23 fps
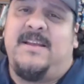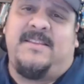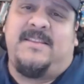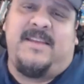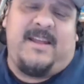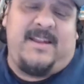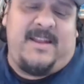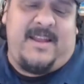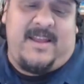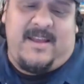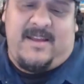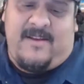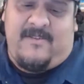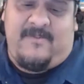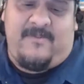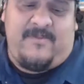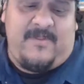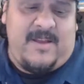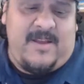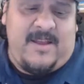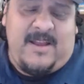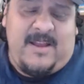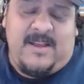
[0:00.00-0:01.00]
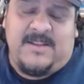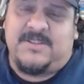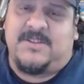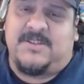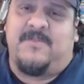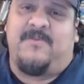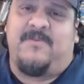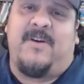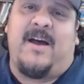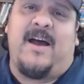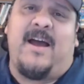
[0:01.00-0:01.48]
that have
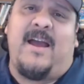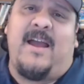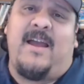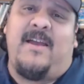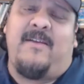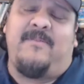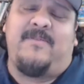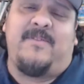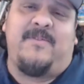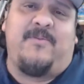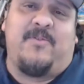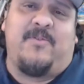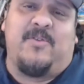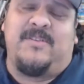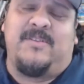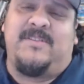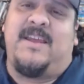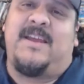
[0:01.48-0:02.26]
survived for